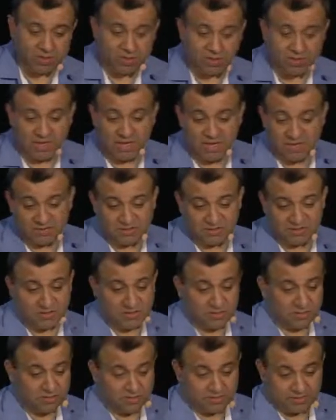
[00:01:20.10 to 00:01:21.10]

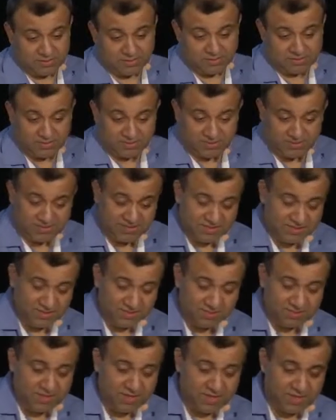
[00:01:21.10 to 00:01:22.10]
large-scale orchestration
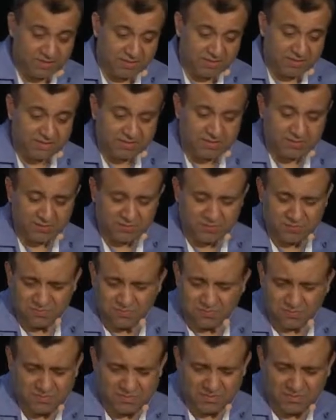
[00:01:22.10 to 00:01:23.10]
system. And there's
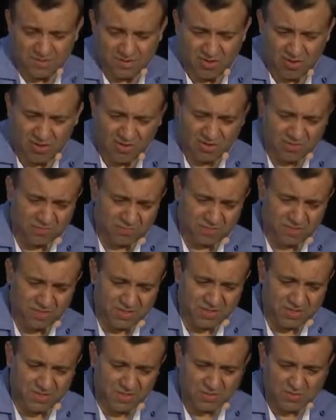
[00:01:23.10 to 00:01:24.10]
a lot of
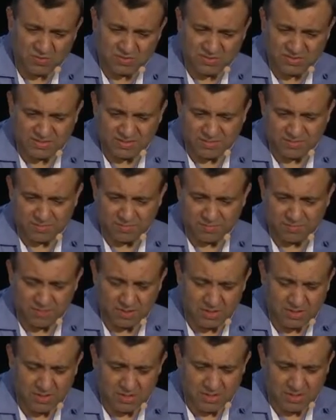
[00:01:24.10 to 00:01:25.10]
big ecosystem
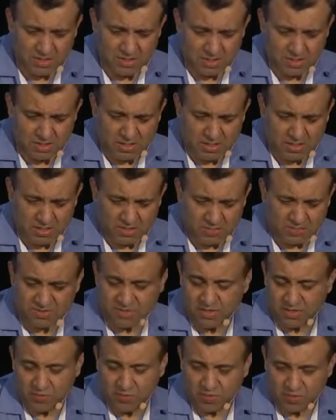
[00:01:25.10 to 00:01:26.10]

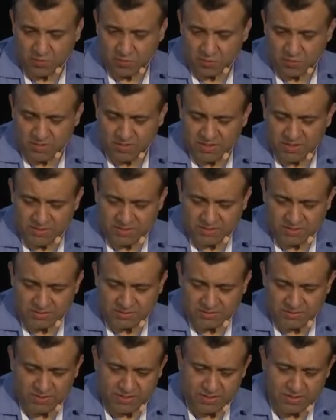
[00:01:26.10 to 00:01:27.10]
surrounding
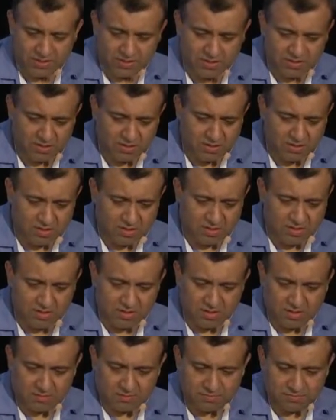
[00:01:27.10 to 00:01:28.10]
Kubernetes, right?
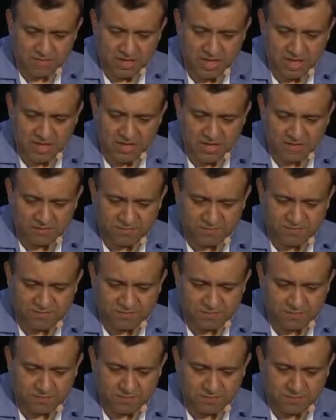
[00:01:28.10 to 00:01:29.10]
I have
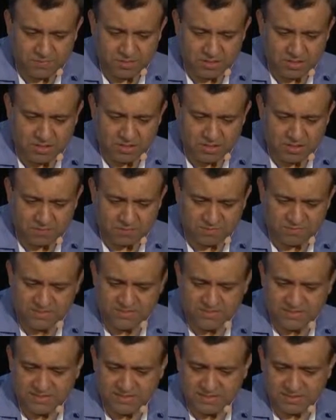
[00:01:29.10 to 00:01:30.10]
some
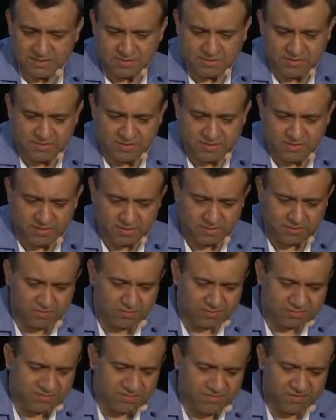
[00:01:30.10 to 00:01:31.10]
details here.
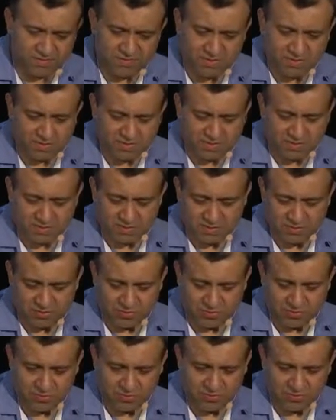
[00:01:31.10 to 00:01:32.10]
5,000
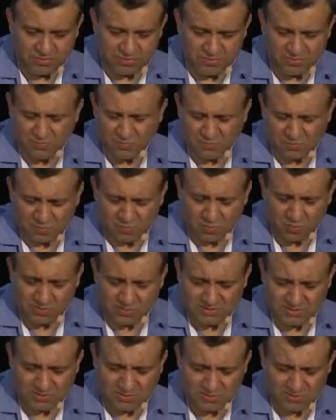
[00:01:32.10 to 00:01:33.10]
contributors. It
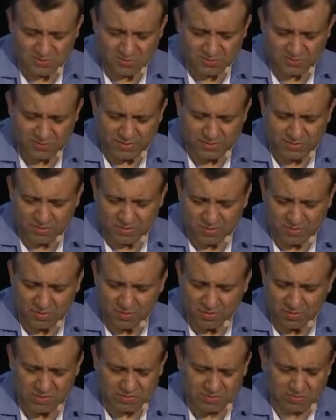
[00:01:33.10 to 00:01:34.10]
was written in
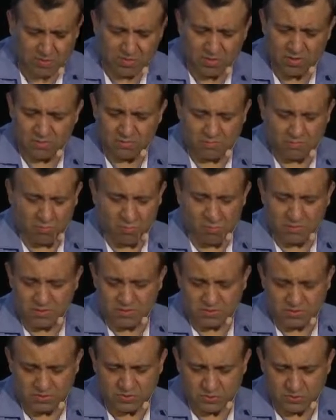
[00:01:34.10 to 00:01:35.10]
Go. It's all
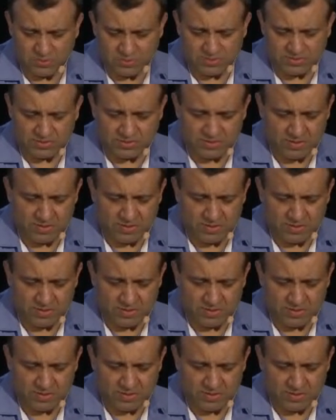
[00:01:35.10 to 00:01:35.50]
open source.